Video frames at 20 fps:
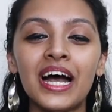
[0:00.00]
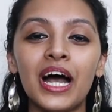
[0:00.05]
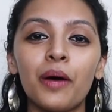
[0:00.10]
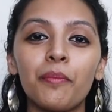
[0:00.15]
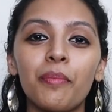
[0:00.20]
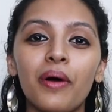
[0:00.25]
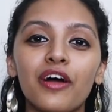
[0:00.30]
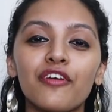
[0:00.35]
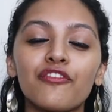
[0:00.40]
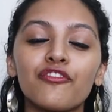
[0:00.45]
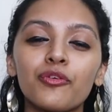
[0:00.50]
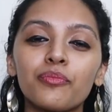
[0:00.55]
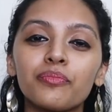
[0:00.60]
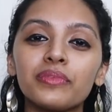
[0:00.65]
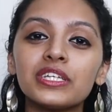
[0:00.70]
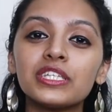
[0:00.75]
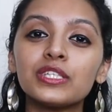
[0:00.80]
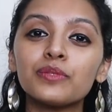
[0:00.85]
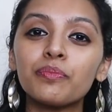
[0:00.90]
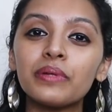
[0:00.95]
Apart from
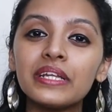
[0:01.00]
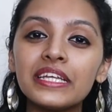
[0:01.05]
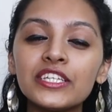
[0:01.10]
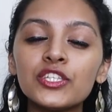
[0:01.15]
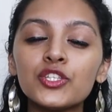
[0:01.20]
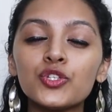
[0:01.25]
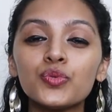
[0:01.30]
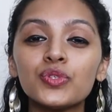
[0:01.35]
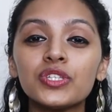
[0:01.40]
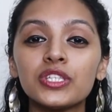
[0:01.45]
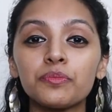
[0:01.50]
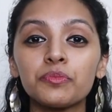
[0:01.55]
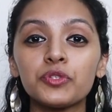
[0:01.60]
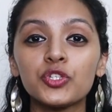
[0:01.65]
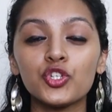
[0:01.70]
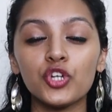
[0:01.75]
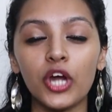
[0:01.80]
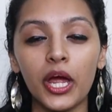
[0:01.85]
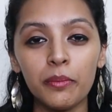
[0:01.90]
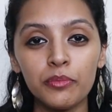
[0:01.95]
this, please do
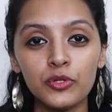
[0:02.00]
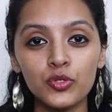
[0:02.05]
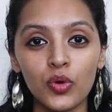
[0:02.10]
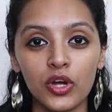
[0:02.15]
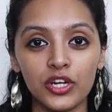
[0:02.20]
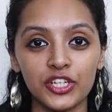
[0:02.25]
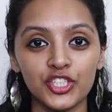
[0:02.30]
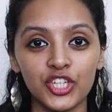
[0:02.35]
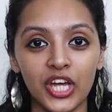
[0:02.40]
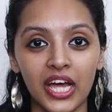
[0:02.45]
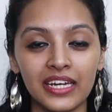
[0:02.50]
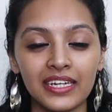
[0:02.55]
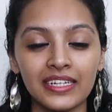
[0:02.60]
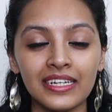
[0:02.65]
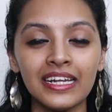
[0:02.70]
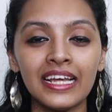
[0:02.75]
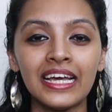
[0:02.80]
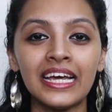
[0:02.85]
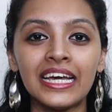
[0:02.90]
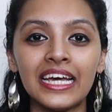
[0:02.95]
subscribe to our
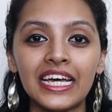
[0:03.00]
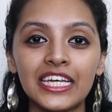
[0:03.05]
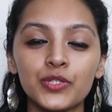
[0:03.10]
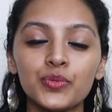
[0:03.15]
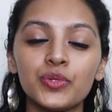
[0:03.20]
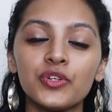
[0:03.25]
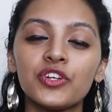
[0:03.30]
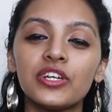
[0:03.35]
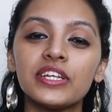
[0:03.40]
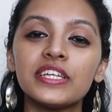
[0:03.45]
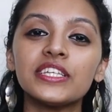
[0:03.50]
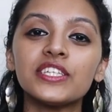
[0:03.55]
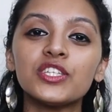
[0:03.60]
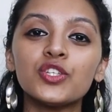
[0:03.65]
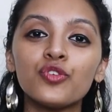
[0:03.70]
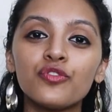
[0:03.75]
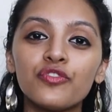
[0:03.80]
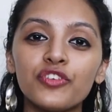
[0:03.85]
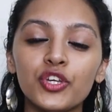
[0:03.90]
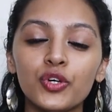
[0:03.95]
channel as we release
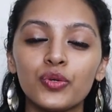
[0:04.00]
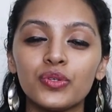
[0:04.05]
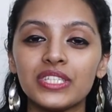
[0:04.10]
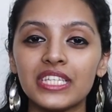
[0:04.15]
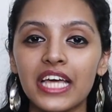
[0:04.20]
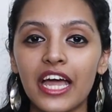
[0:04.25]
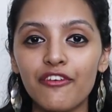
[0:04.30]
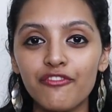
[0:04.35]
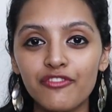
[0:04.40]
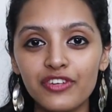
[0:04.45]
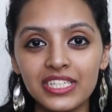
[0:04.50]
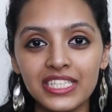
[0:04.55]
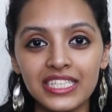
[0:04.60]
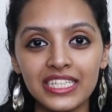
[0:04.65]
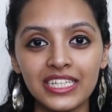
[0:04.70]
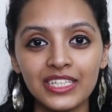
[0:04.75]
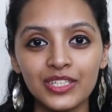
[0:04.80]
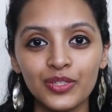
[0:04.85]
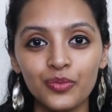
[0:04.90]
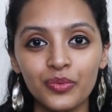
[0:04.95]
new videos every
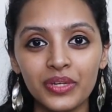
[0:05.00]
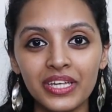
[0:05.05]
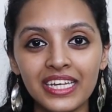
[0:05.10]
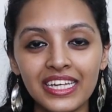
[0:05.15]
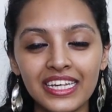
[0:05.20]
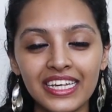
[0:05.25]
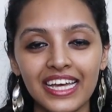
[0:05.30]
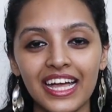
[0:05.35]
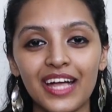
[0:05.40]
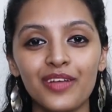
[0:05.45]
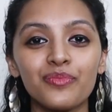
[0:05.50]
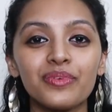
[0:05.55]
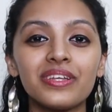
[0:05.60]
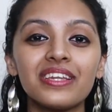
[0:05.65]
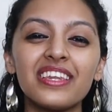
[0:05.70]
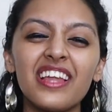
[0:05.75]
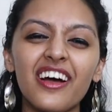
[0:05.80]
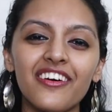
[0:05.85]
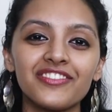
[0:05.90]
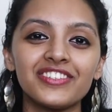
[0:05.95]
single week, and we
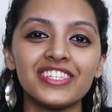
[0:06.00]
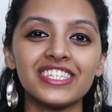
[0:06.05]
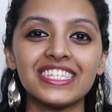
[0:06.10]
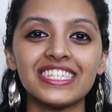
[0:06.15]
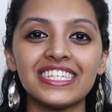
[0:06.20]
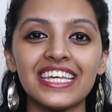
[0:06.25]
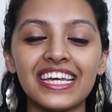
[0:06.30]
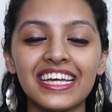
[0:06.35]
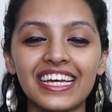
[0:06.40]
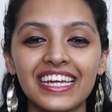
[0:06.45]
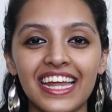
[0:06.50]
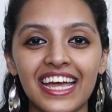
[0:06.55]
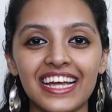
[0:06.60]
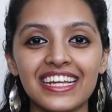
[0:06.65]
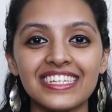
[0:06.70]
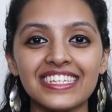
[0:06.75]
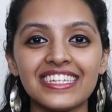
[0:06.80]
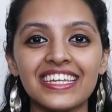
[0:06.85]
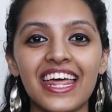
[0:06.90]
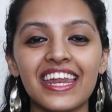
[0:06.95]
love to stay
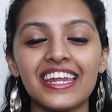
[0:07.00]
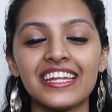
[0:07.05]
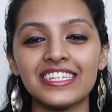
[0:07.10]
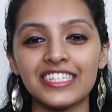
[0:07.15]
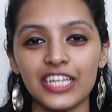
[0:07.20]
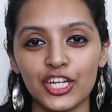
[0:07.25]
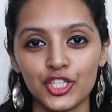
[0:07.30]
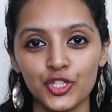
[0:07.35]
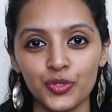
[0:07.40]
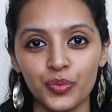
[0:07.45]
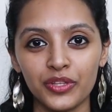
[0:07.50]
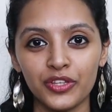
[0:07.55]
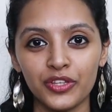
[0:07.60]
connected and in touch